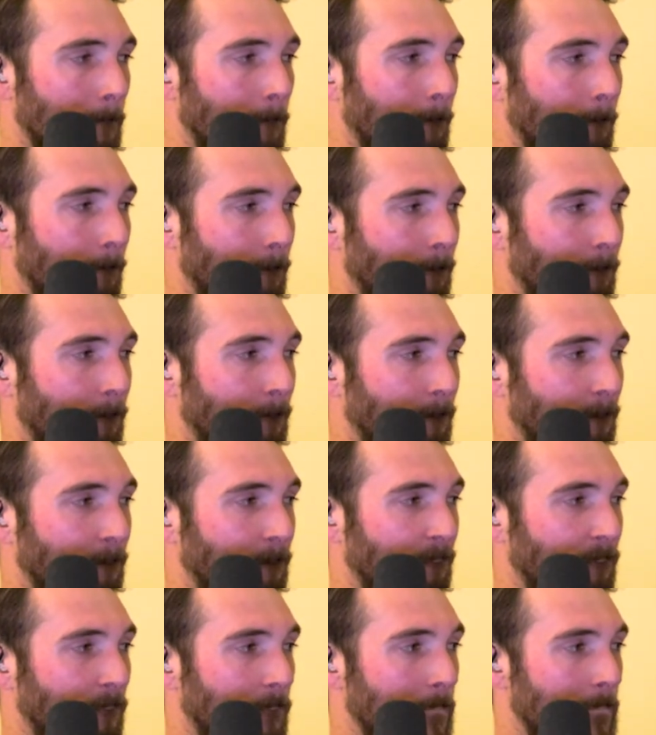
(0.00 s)

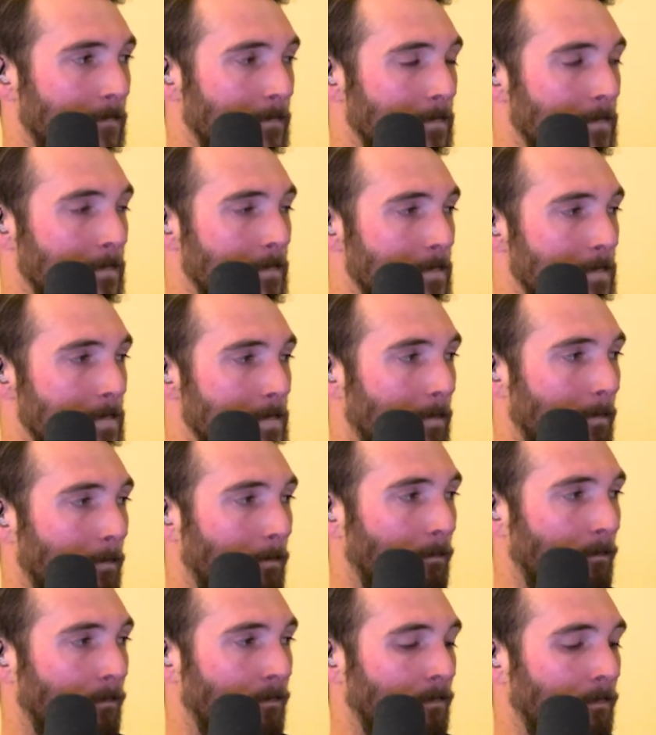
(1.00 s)

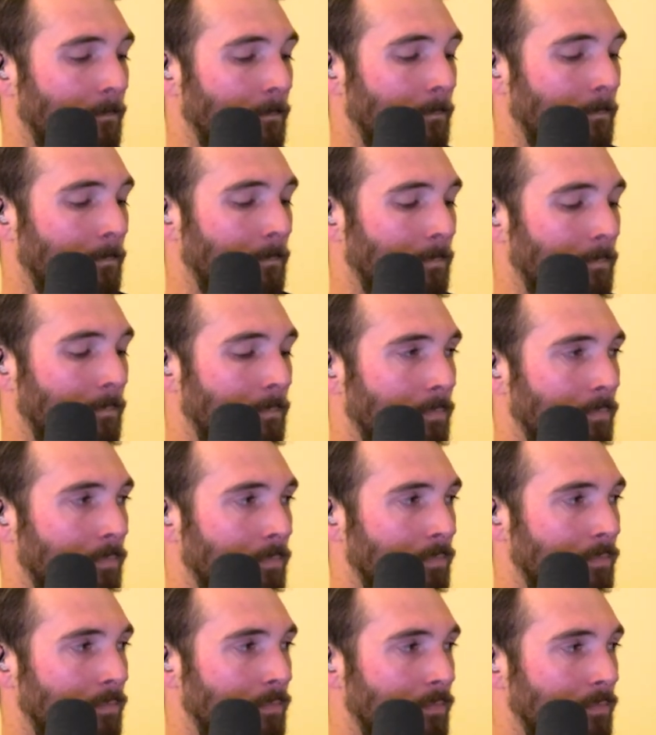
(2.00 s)

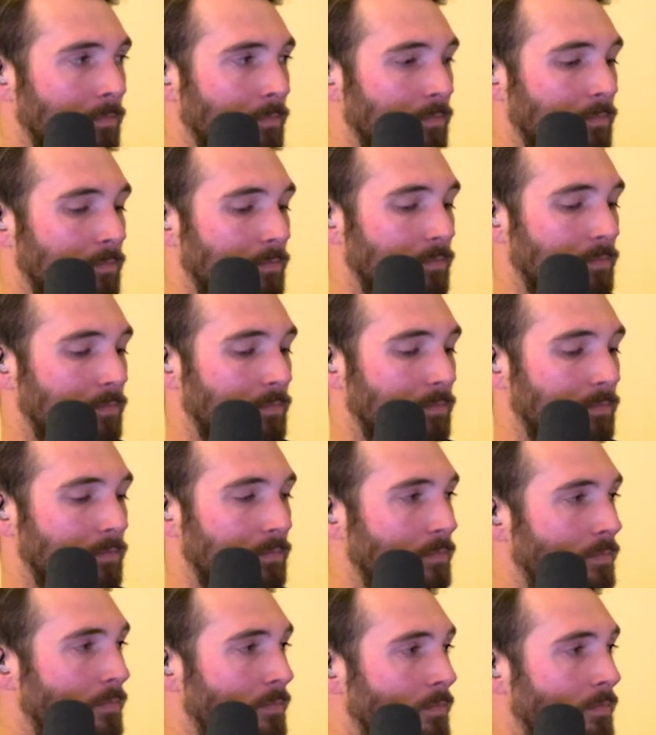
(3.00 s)
[no speech]